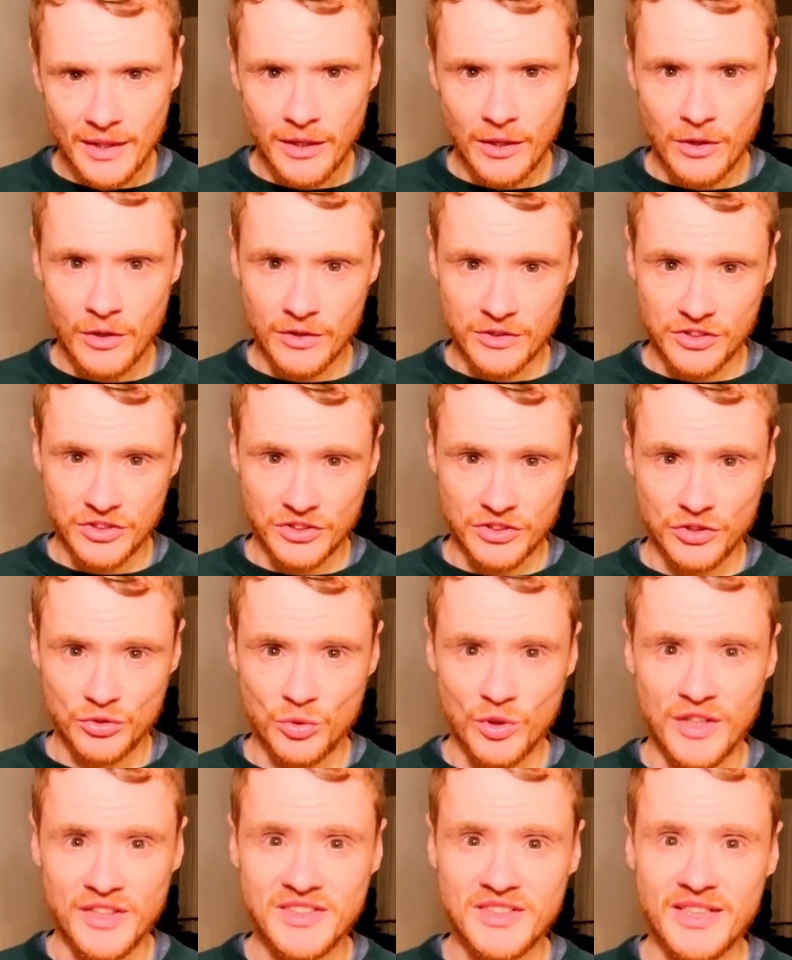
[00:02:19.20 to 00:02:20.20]

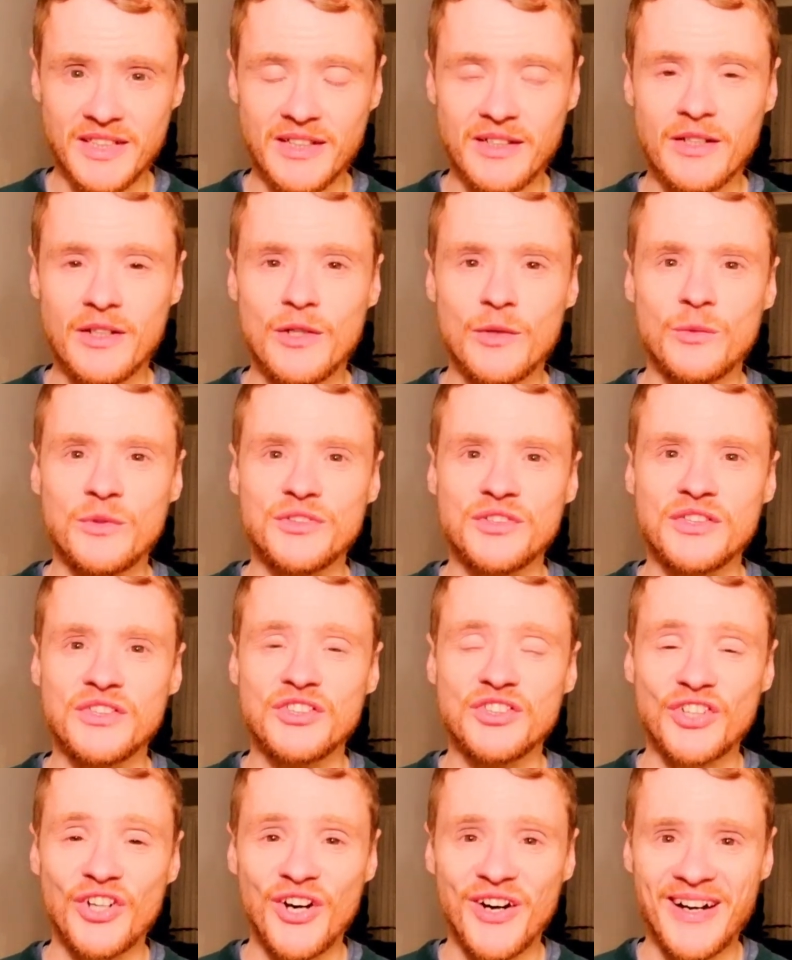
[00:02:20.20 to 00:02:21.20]
Clarkson's writing was
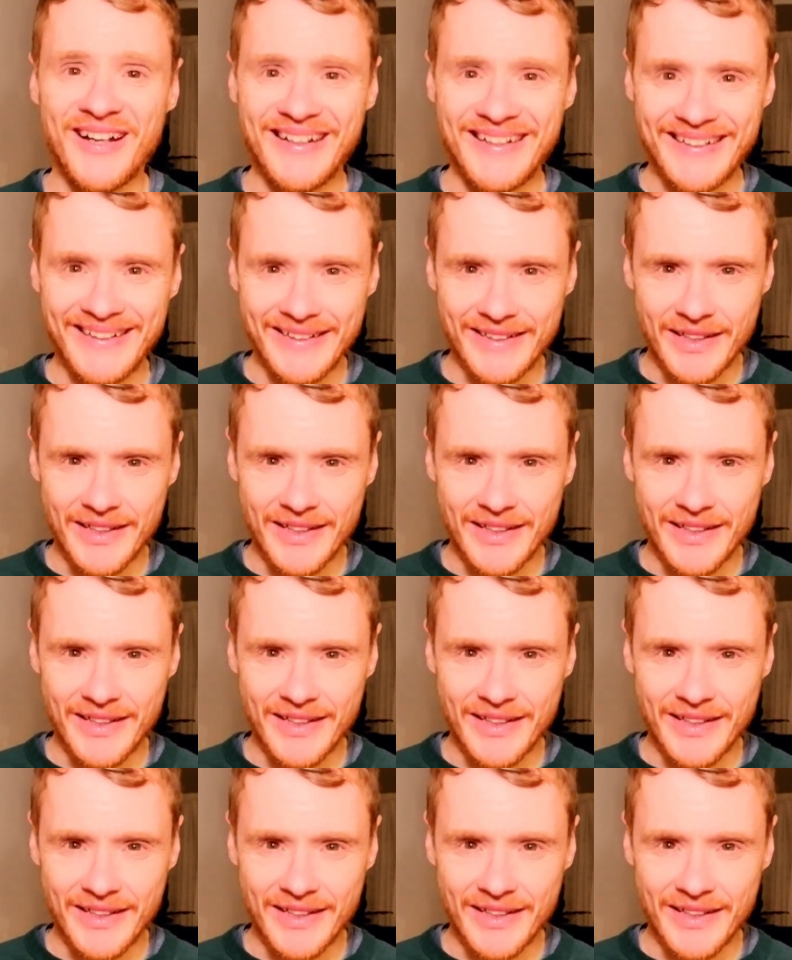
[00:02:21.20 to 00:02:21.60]
entirely